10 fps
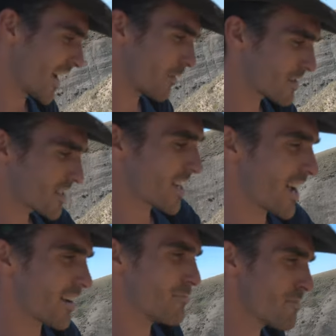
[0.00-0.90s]
That was
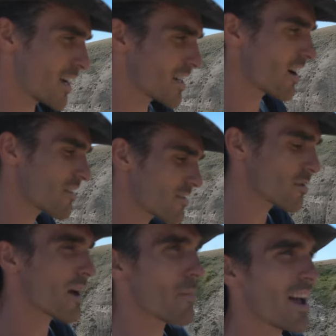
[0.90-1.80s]
much harder on
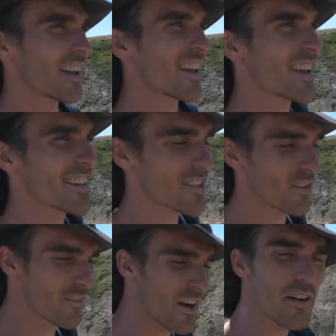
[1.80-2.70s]
the way back. It's
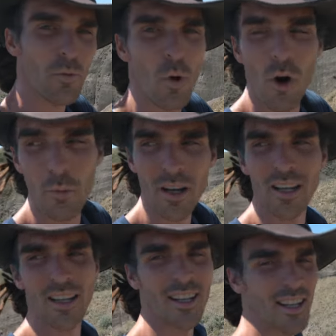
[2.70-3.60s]
got very warm.
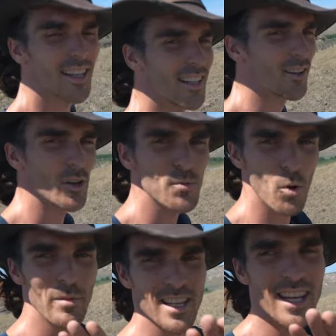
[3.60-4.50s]
Not as
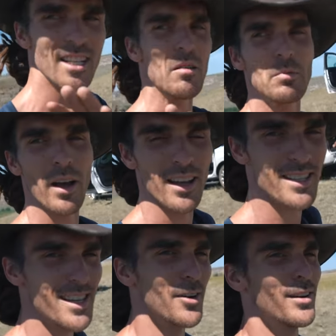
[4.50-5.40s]
warm as Egypt, but
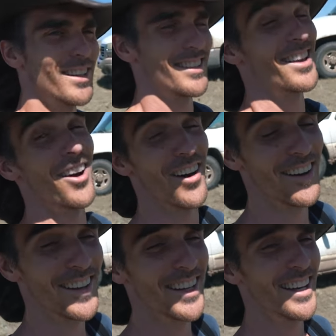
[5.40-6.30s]
it's still
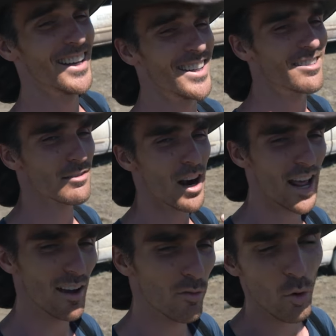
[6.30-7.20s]
hot. Run
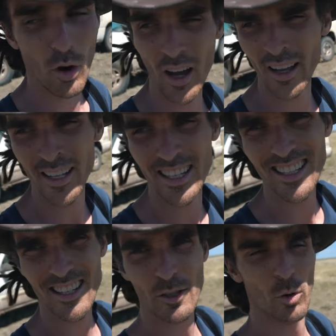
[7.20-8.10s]
out of water. Need
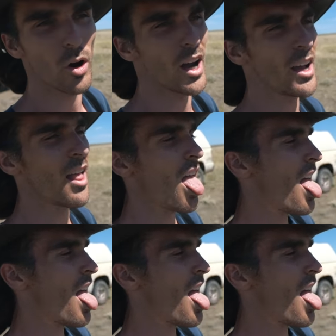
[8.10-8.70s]
to get some water.